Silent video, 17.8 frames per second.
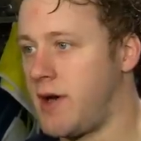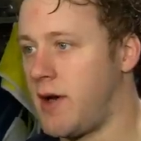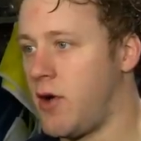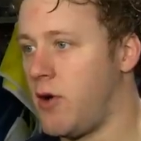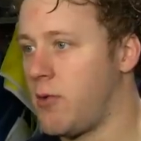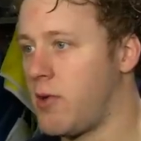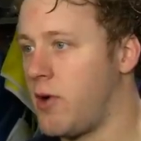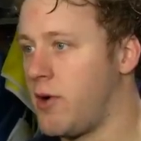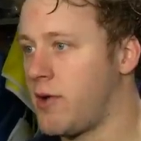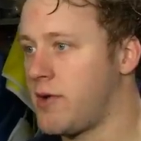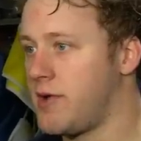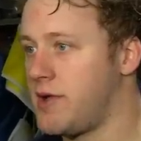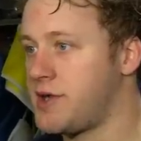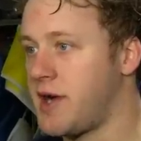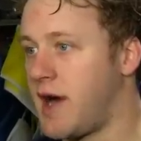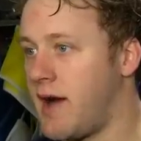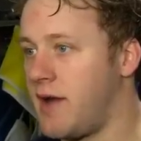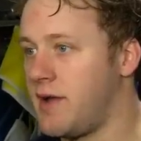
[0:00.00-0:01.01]
at home going through
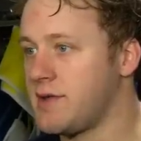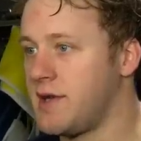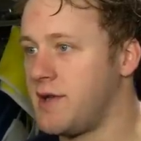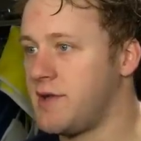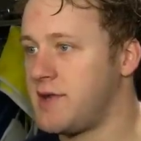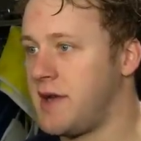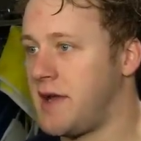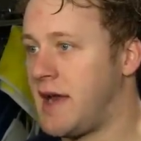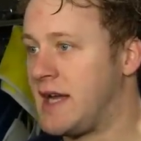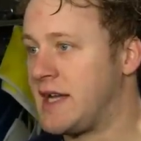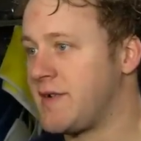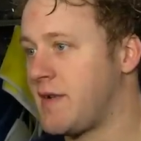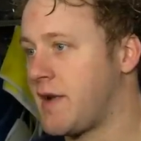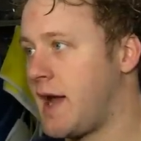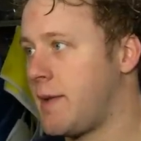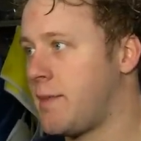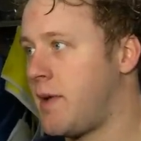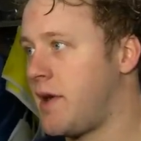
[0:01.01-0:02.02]
the channels and you see a national
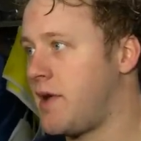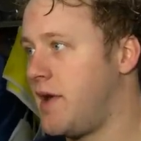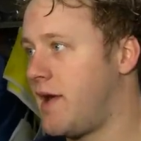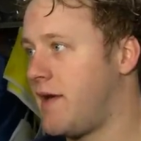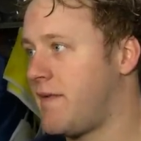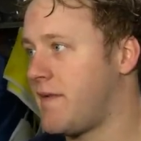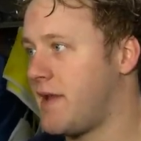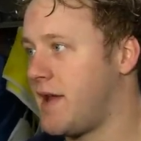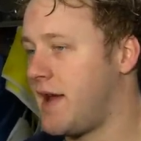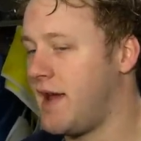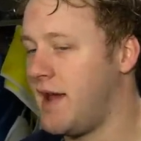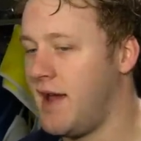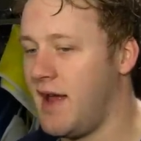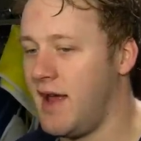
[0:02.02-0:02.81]
game on, you definitely,